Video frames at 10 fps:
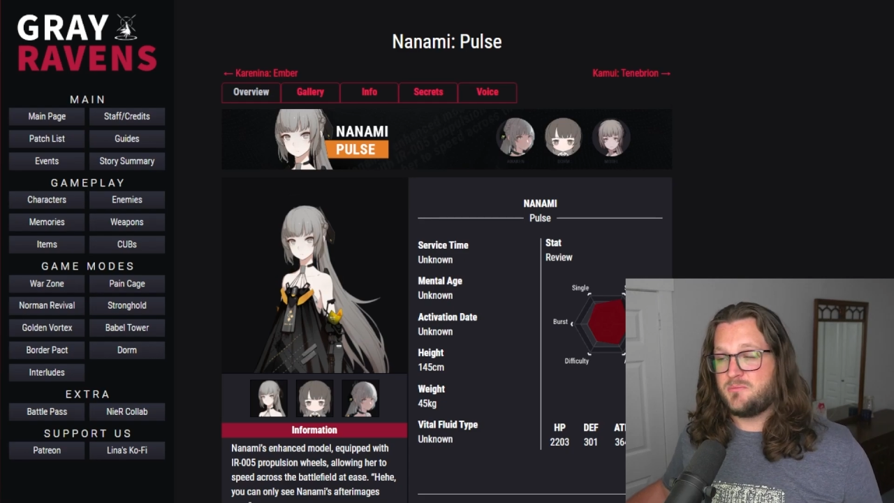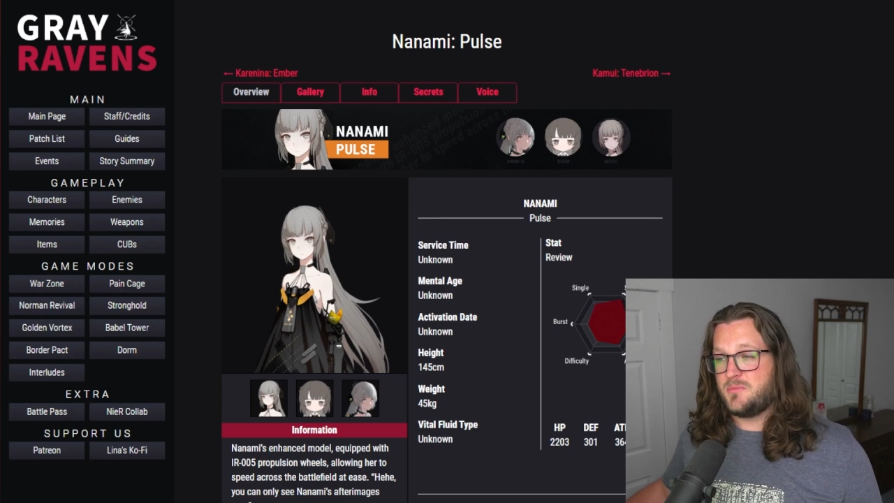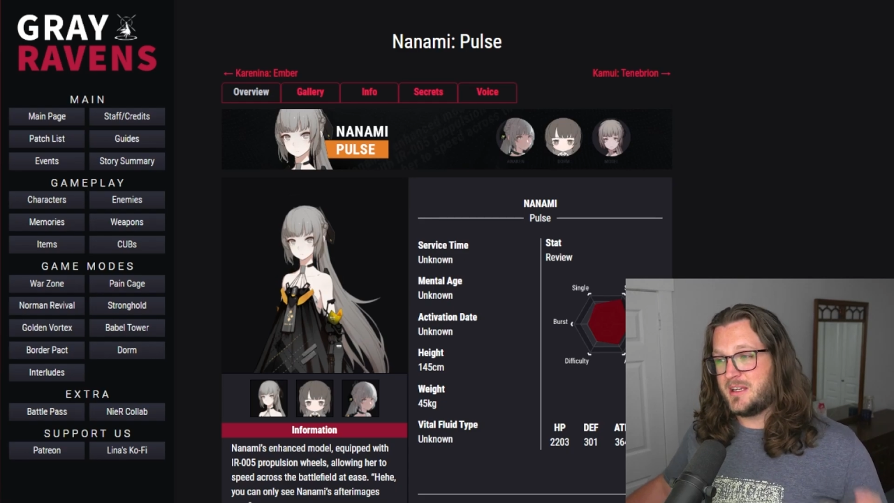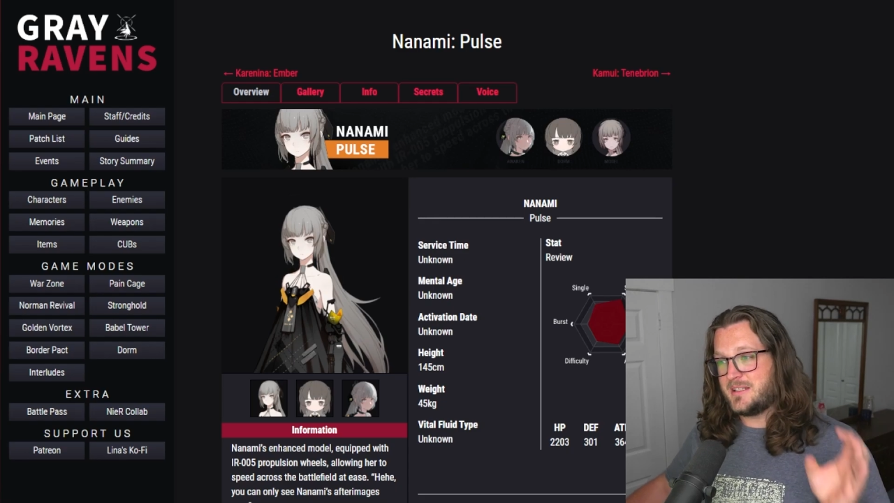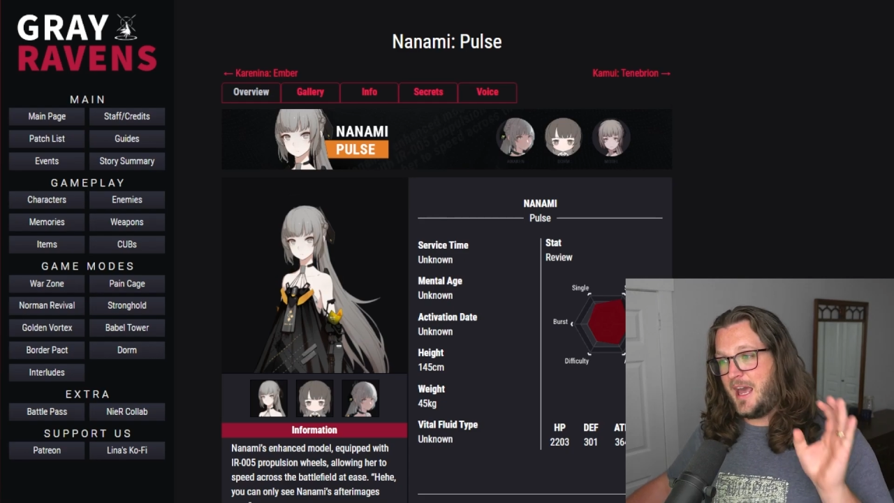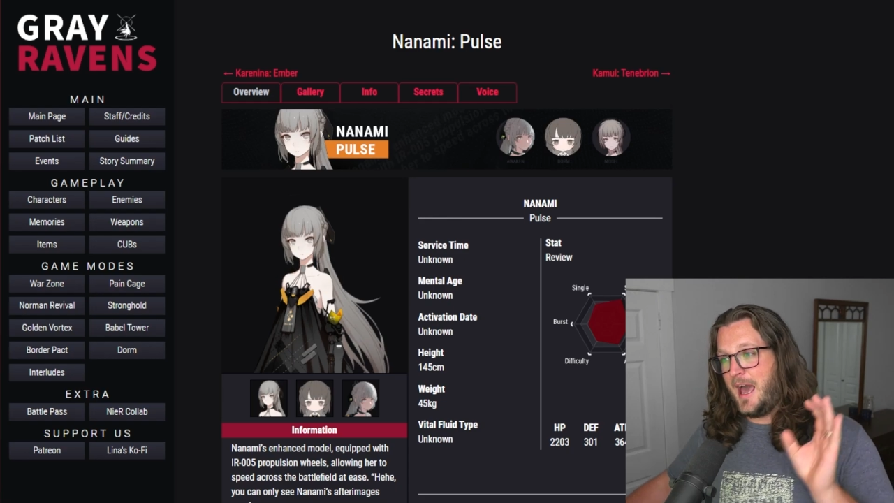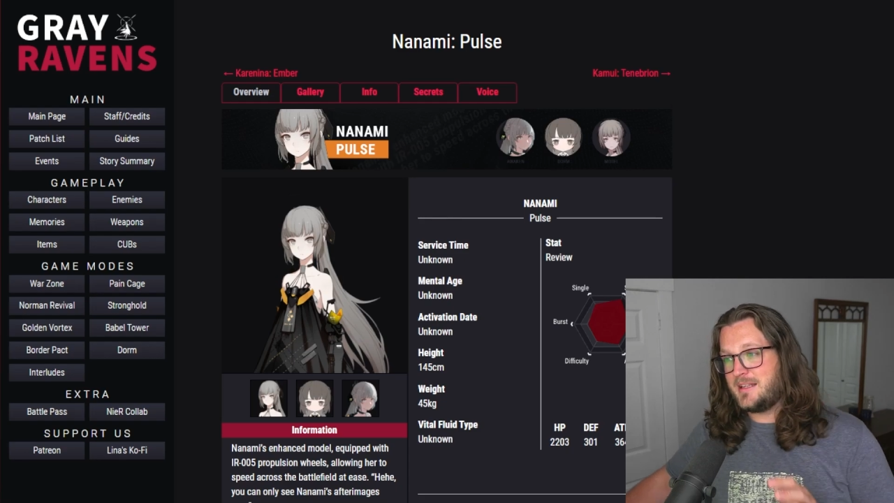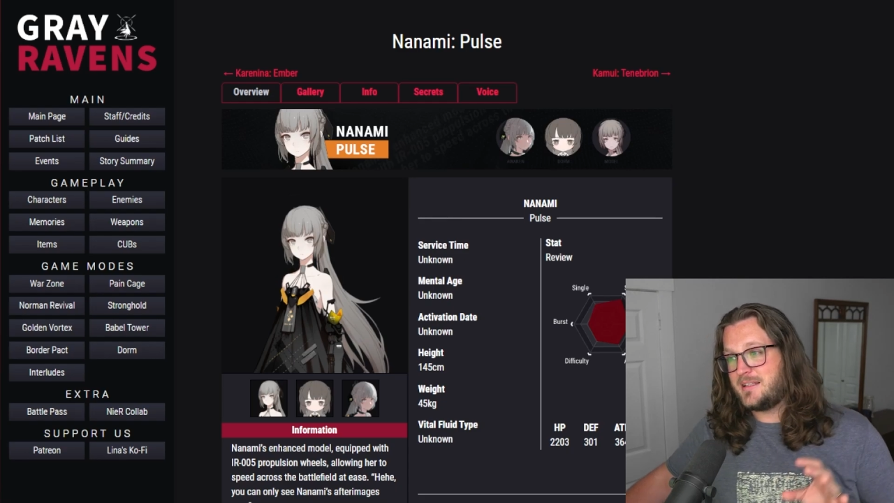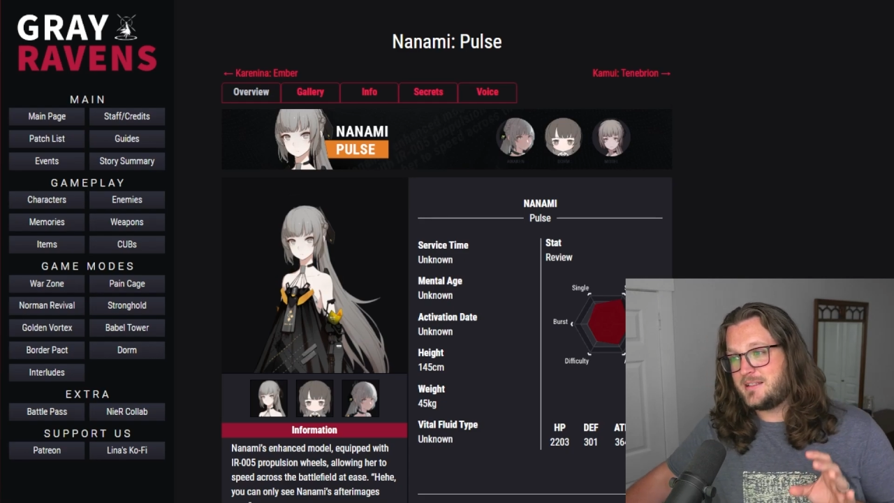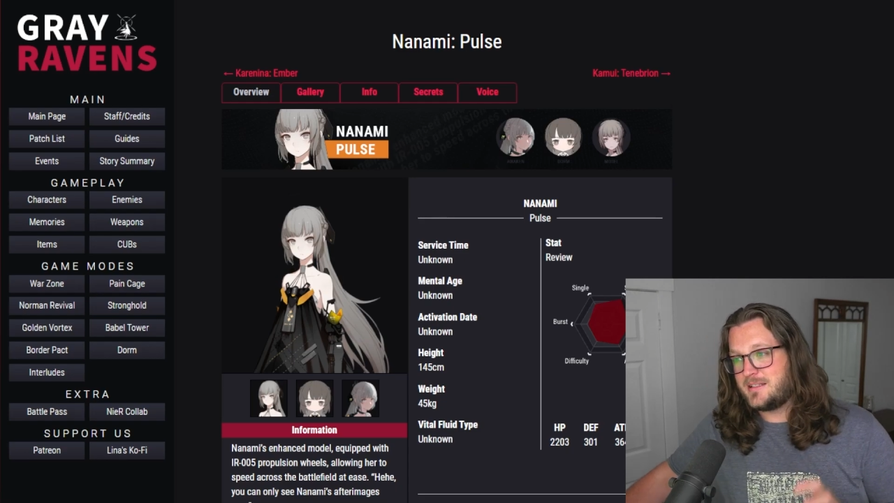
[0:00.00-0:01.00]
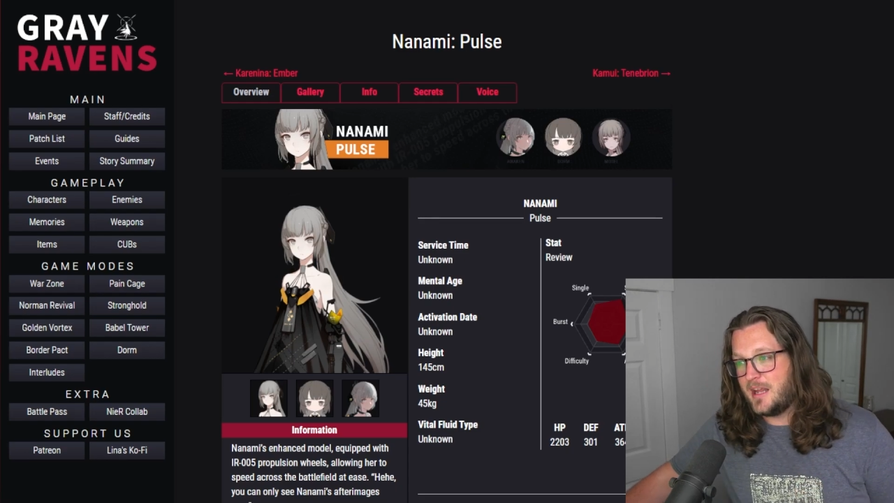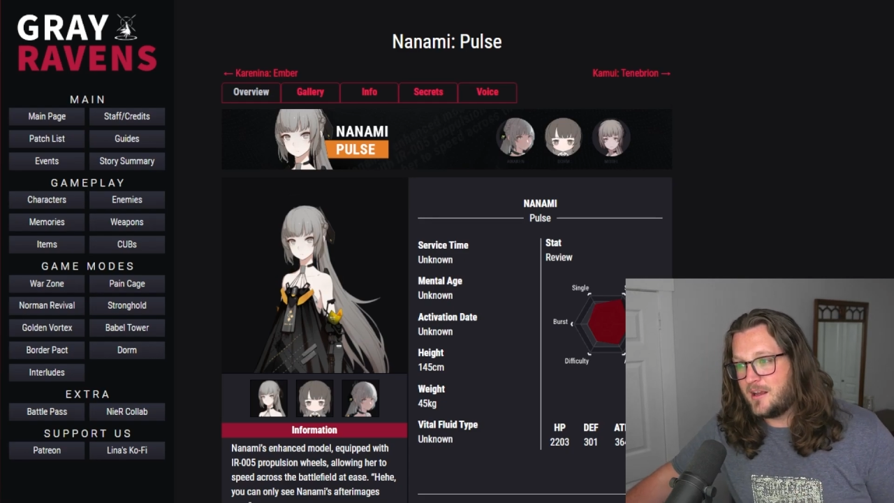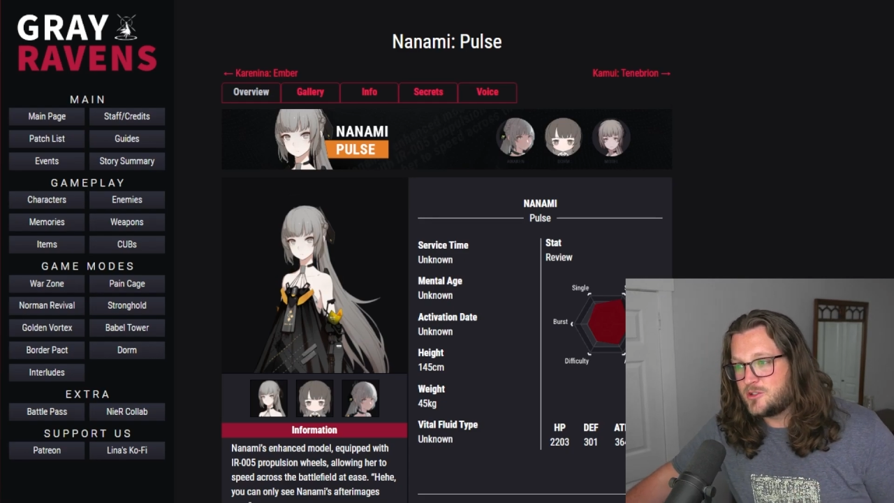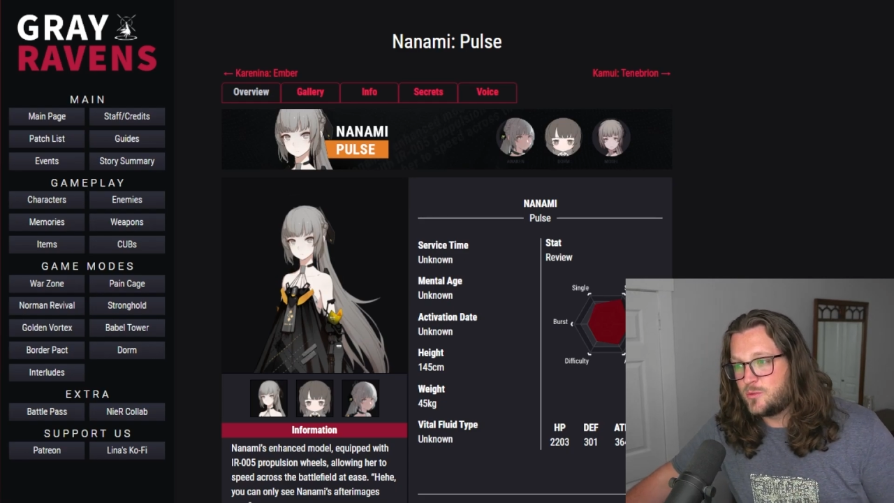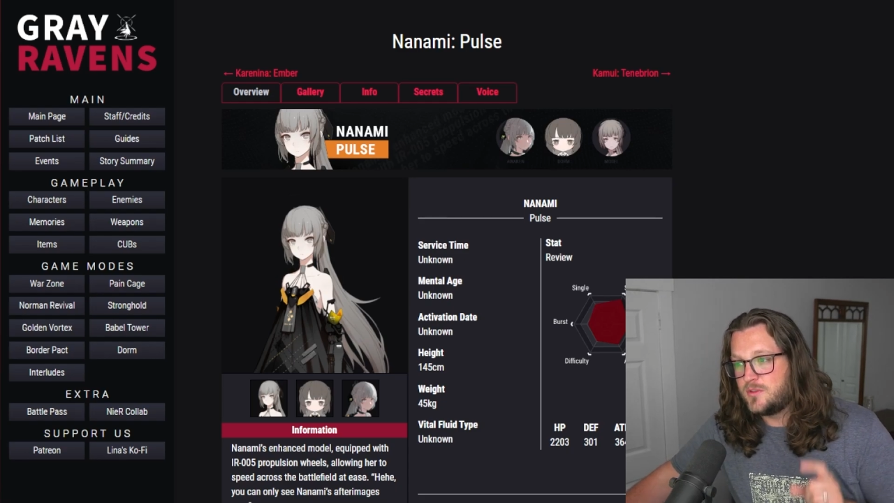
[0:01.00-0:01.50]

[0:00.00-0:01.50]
because as it stands with